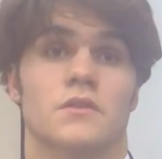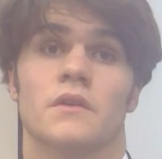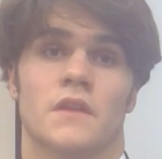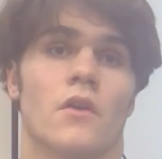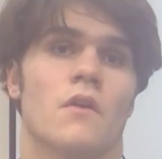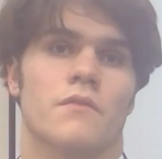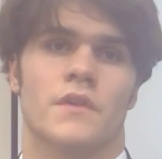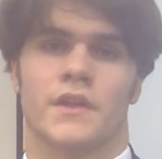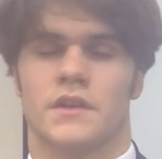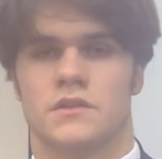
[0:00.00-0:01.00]
Doing their own
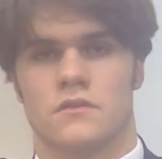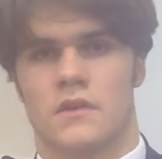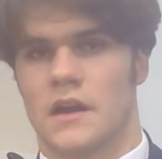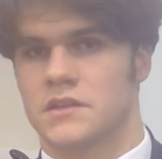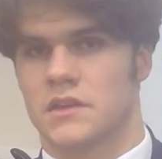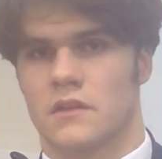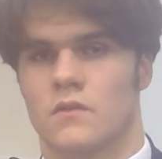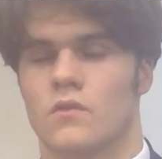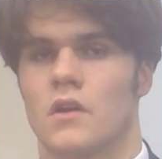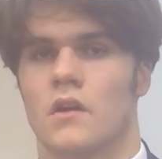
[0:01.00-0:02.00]
thing and interacting in
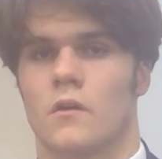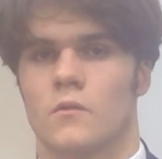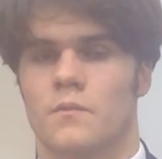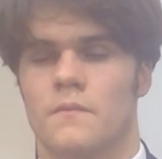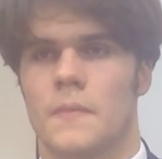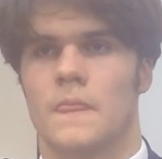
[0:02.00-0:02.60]
the world.